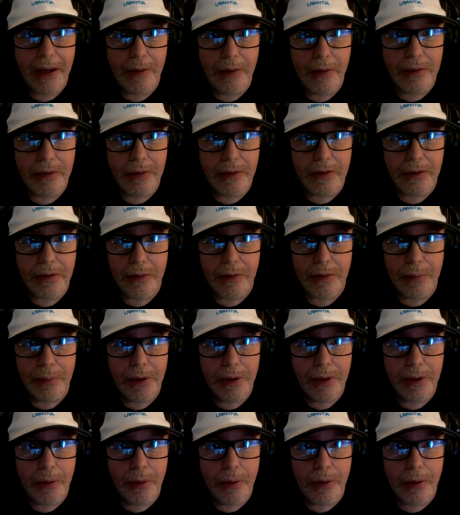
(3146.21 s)
It was just a
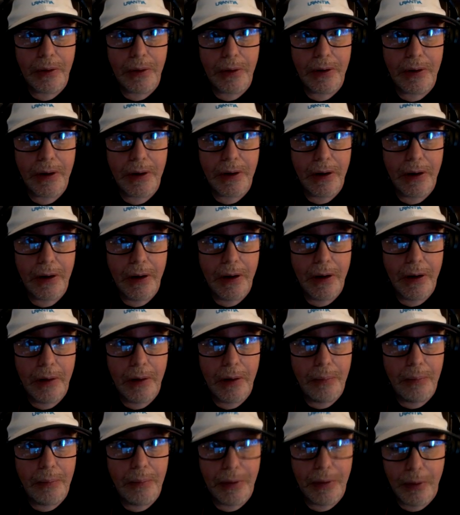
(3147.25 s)
pure
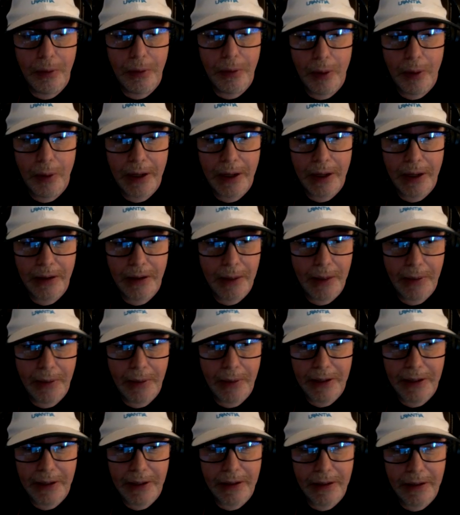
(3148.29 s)
blue-white light, but
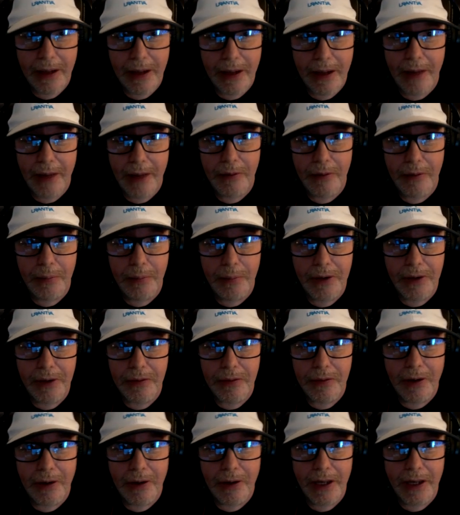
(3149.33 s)
it didn't have the big
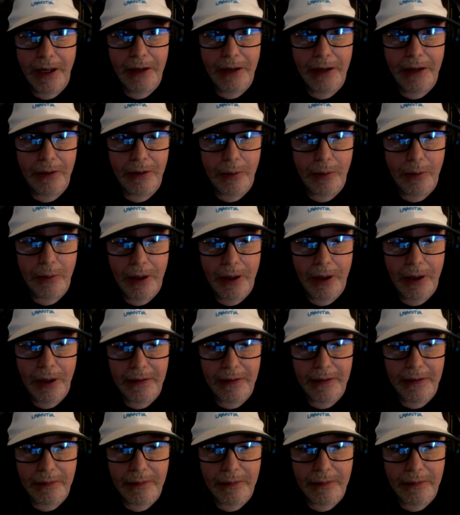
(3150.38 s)
triangular wings.